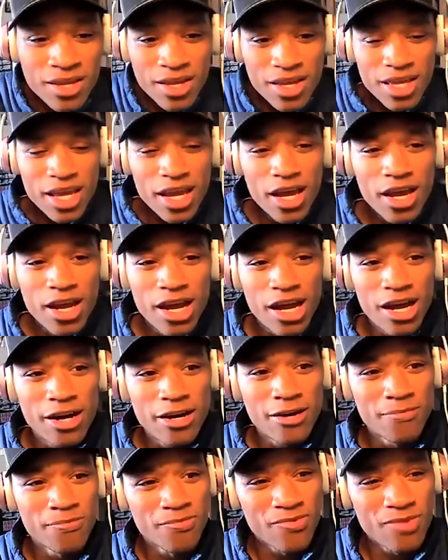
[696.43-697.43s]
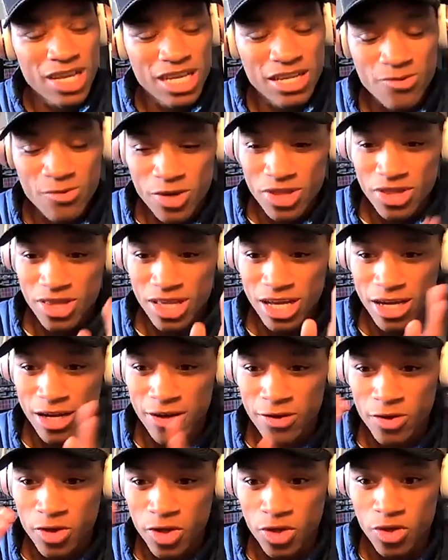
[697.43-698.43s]
Yeah, like with
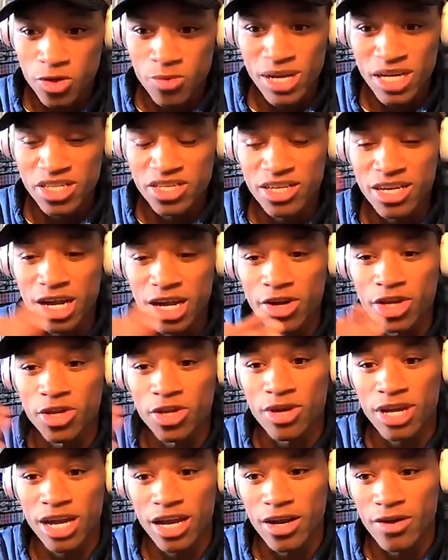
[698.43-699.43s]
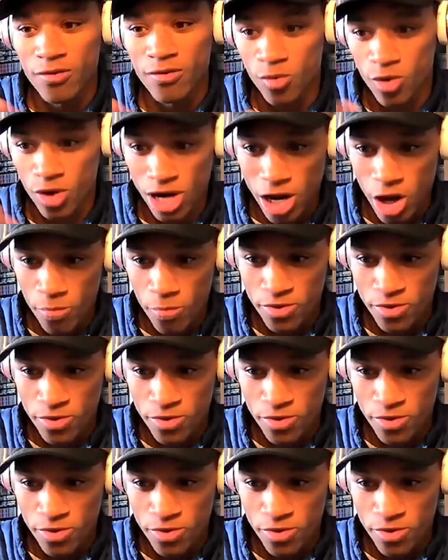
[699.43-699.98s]
you mentioned how you kind of were